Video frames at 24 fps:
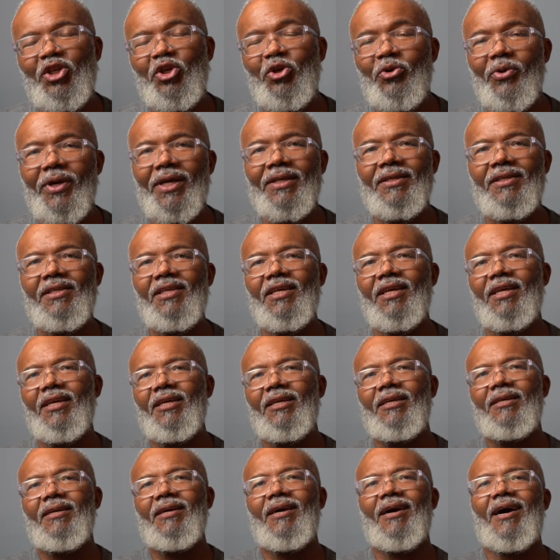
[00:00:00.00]
can
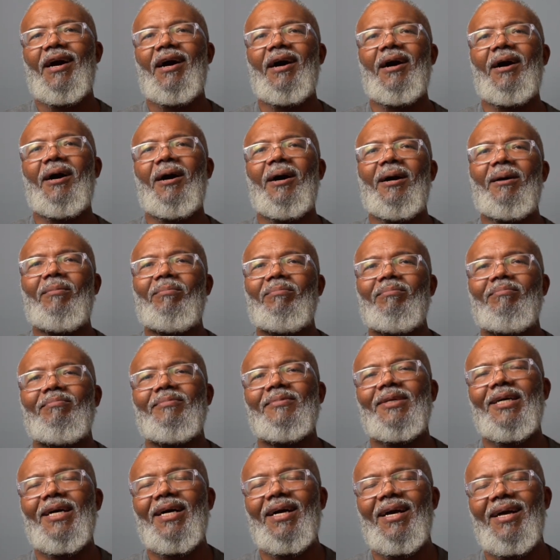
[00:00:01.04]
see, there's
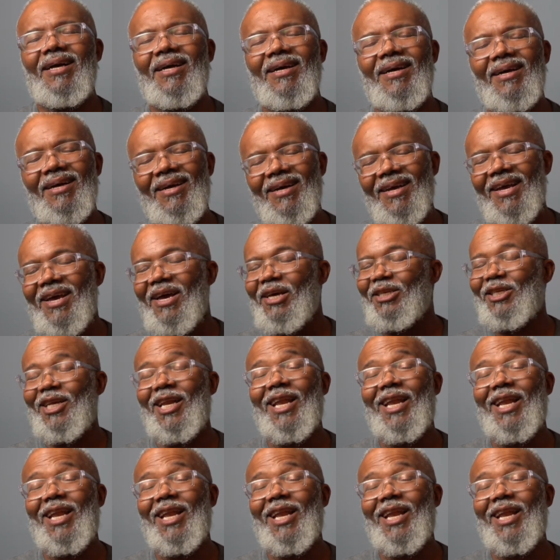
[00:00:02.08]
a